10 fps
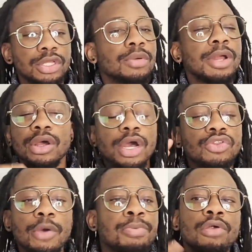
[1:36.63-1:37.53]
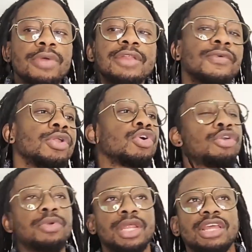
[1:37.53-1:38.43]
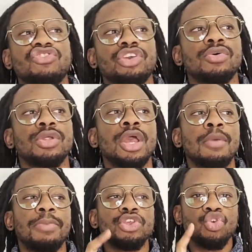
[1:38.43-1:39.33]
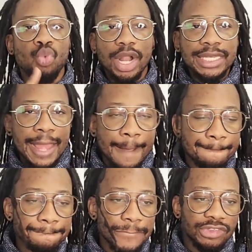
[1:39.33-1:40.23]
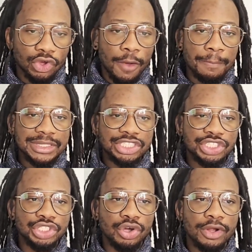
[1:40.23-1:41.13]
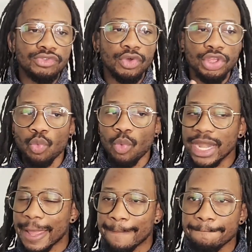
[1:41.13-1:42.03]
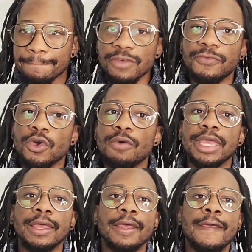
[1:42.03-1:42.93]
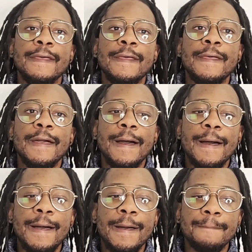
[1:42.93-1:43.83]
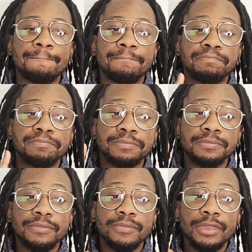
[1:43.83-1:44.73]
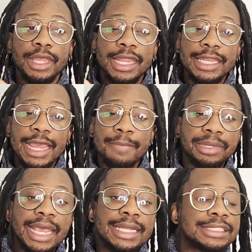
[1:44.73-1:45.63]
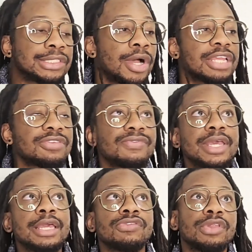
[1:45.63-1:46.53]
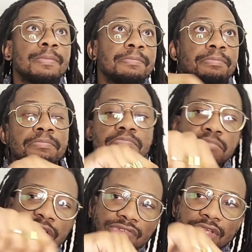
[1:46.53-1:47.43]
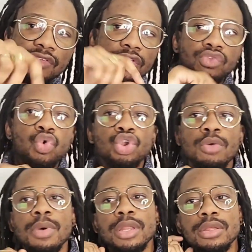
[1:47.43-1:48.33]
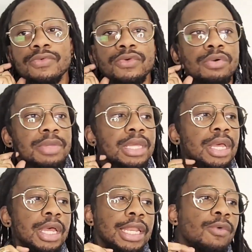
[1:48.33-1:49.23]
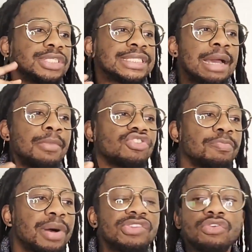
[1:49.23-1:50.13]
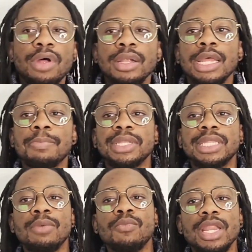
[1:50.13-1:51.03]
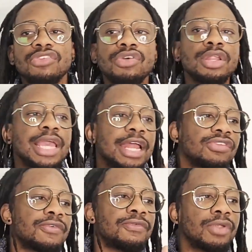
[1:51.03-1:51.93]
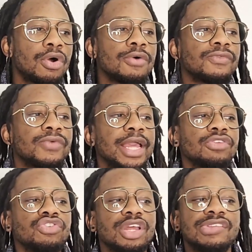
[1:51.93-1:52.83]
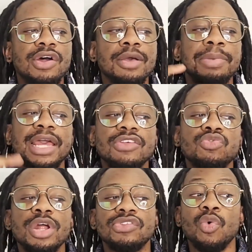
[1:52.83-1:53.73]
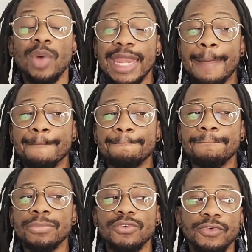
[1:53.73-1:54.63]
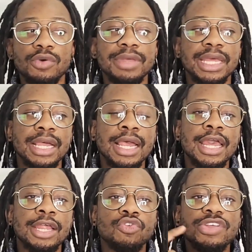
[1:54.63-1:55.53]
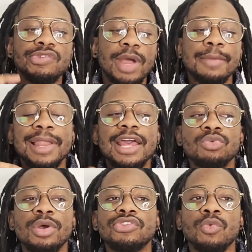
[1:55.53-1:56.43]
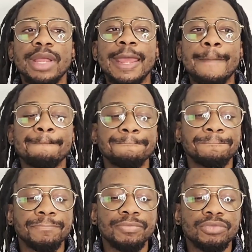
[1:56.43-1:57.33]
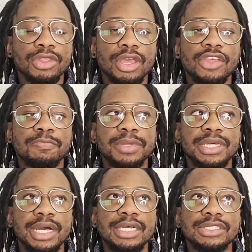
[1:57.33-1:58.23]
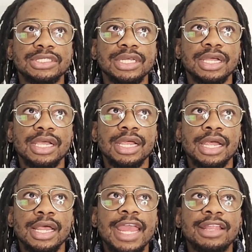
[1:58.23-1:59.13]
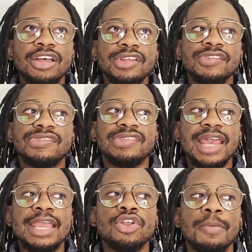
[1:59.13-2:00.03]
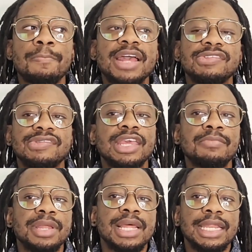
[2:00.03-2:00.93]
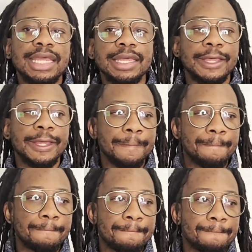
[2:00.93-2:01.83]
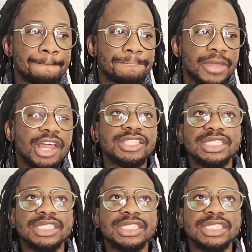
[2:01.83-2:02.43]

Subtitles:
not gonna do a parade for no community shield, but you won that. It's a competition you got into and you won it. You feel me? Um, in the NBA, they started this thing as the mid-season tournament. You feel me? There wasn't that much buzz around it, but then when it started getting to flow of things, you could tell the players wanted to win it. You feel me? The reason why the players wanted to win it is because it doesn't say you're the best team in the league. It doesn't